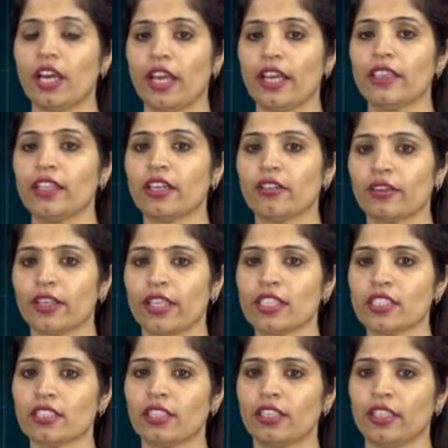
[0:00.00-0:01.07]
In the
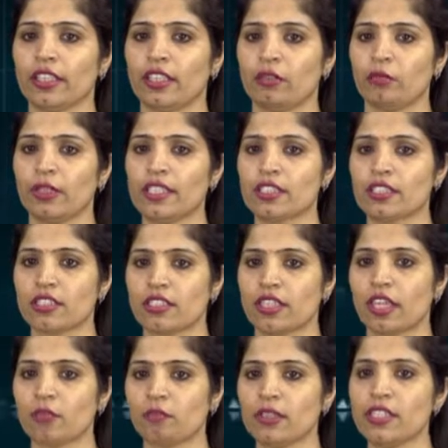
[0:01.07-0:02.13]
relational database,
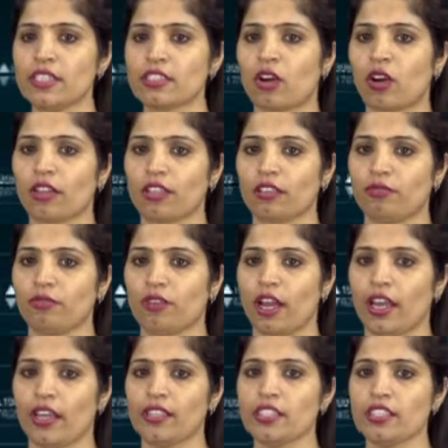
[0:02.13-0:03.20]
tables or the
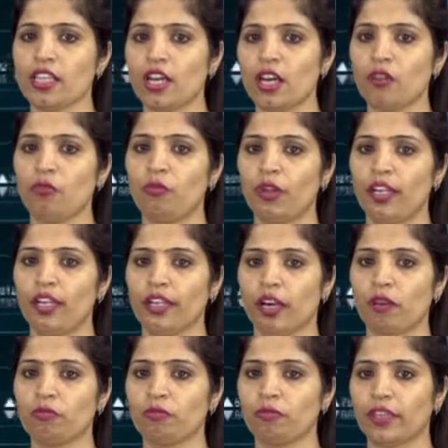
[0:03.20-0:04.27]
files filled
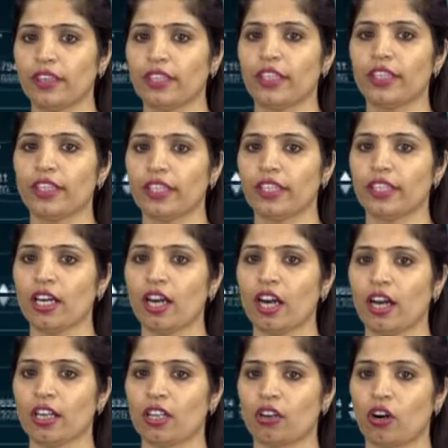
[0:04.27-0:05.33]
up with the data
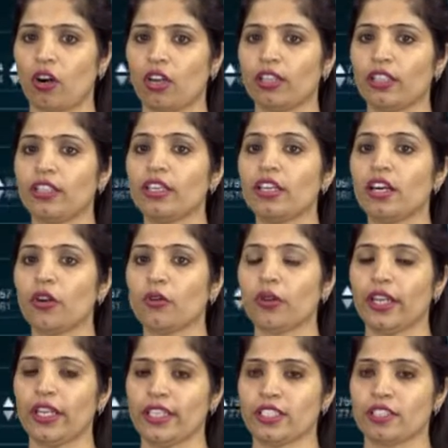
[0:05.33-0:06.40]
are called the
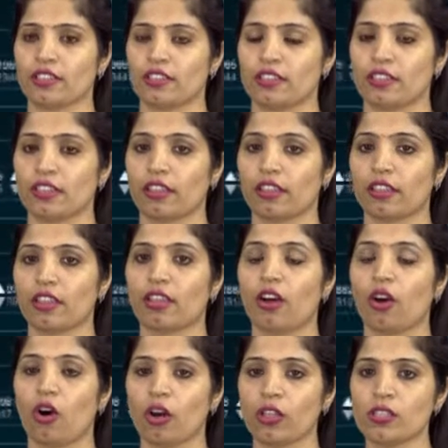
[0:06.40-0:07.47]
relations,
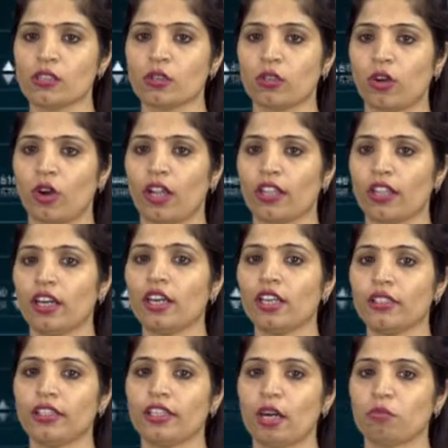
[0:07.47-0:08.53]
also called the
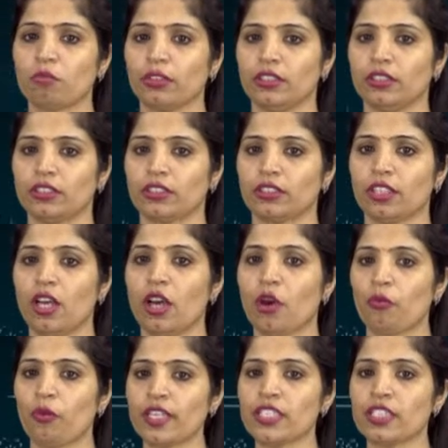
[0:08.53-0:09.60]
tuples,
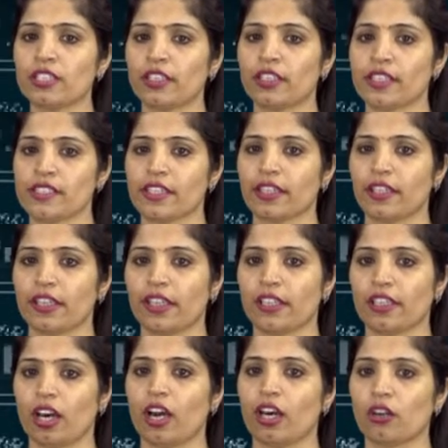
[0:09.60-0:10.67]
which
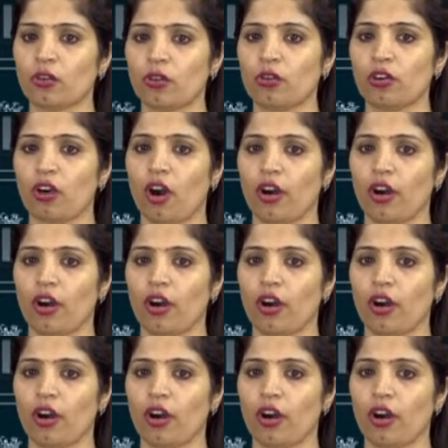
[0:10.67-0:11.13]
designate a row